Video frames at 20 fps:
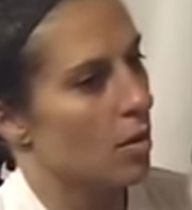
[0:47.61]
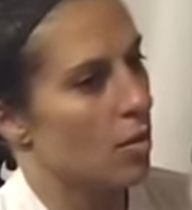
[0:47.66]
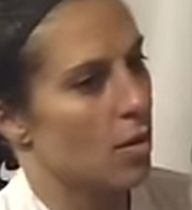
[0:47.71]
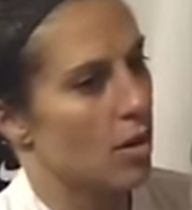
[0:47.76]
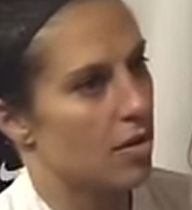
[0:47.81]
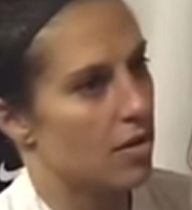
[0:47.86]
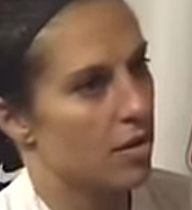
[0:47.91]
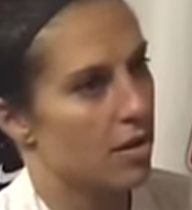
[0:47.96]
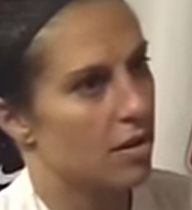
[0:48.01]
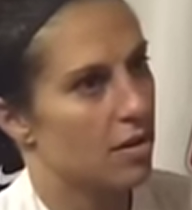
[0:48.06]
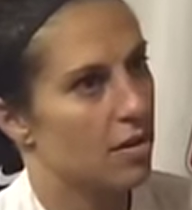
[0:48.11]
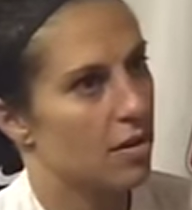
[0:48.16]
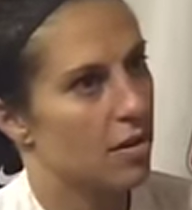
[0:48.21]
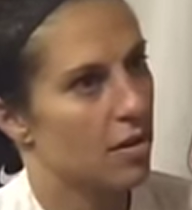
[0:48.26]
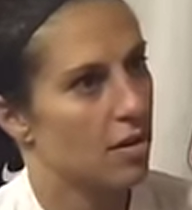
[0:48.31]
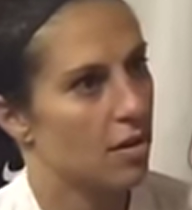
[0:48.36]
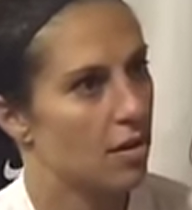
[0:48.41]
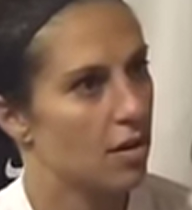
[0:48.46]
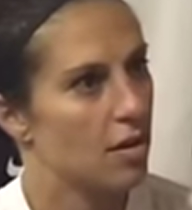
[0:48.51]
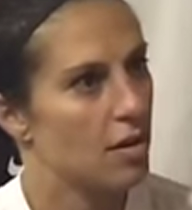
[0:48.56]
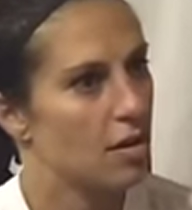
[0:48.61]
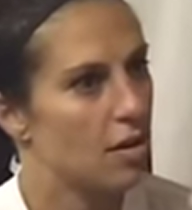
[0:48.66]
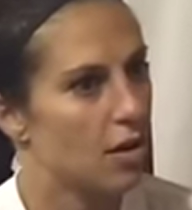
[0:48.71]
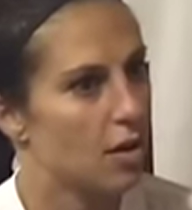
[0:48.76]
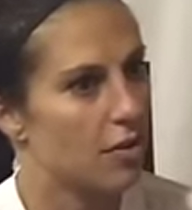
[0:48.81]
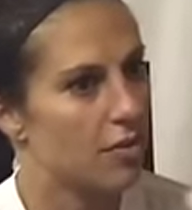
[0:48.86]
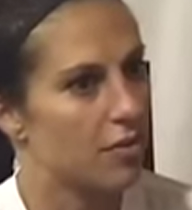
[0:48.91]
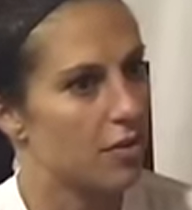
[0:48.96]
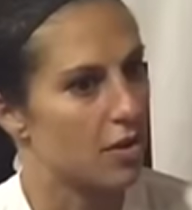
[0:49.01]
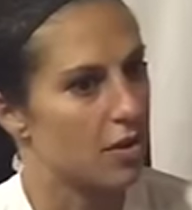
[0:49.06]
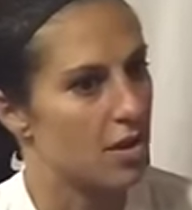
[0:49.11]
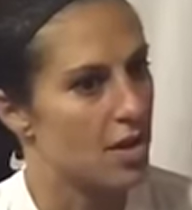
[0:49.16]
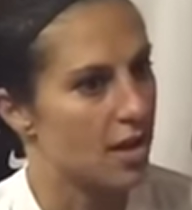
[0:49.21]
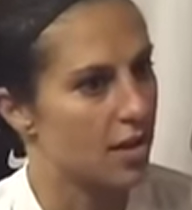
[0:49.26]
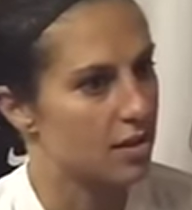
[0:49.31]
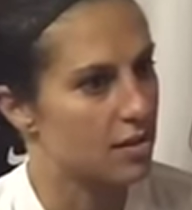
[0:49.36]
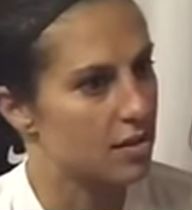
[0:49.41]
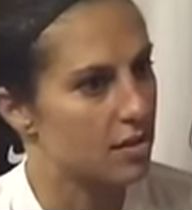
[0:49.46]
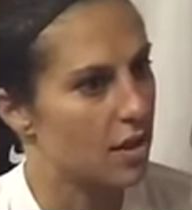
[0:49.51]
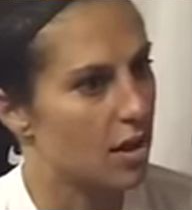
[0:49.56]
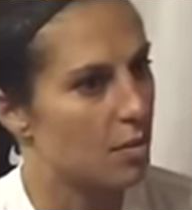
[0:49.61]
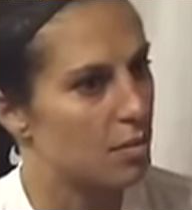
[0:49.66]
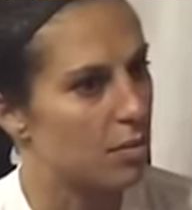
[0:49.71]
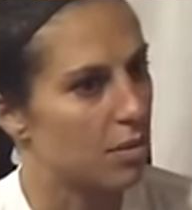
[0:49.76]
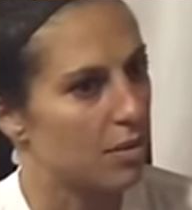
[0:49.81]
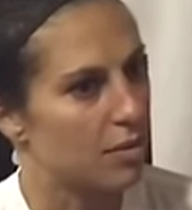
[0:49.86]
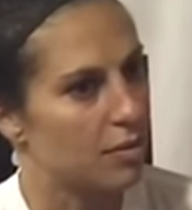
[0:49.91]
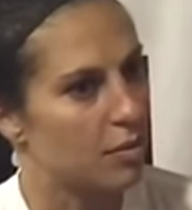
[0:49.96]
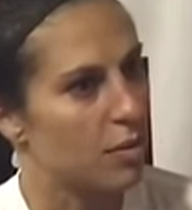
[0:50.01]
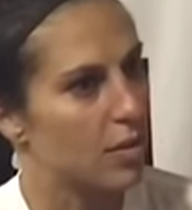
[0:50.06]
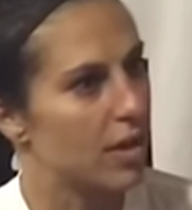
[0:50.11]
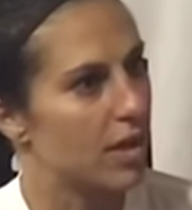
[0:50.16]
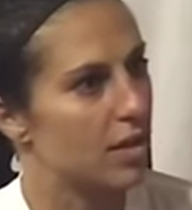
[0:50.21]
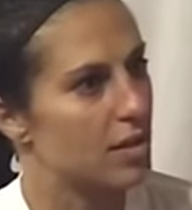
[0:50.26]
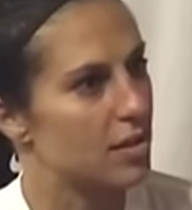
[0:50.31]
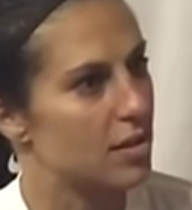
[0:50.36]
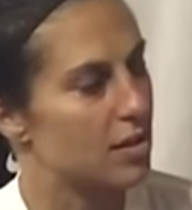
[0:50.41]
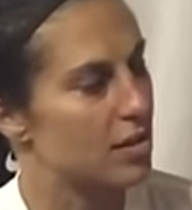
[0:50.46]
Well, I think, you know, for the next couple of weeks,